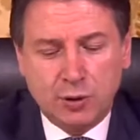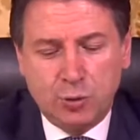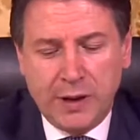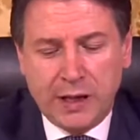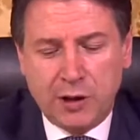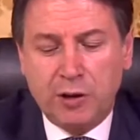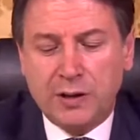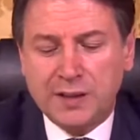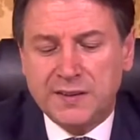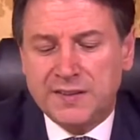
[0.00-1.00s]
to make
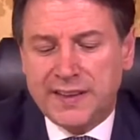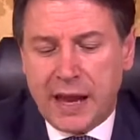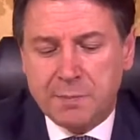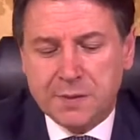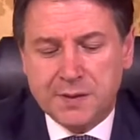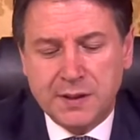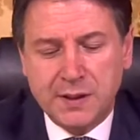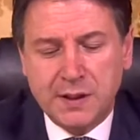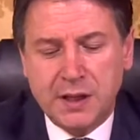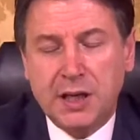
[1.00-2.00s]
concrete steps
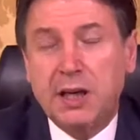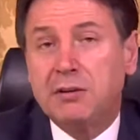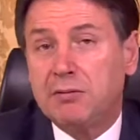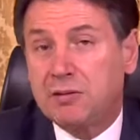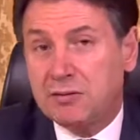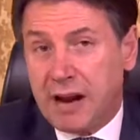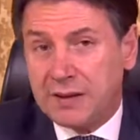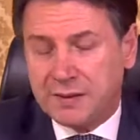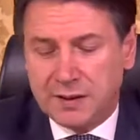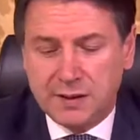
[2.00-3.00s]
in
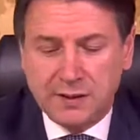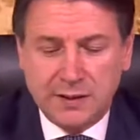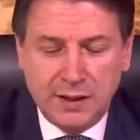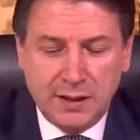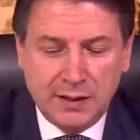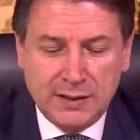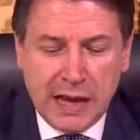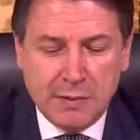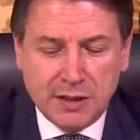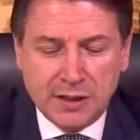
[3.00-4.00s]
redressing the
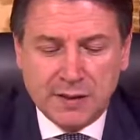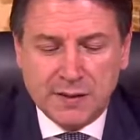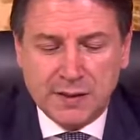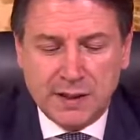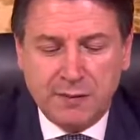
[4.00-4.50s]
damages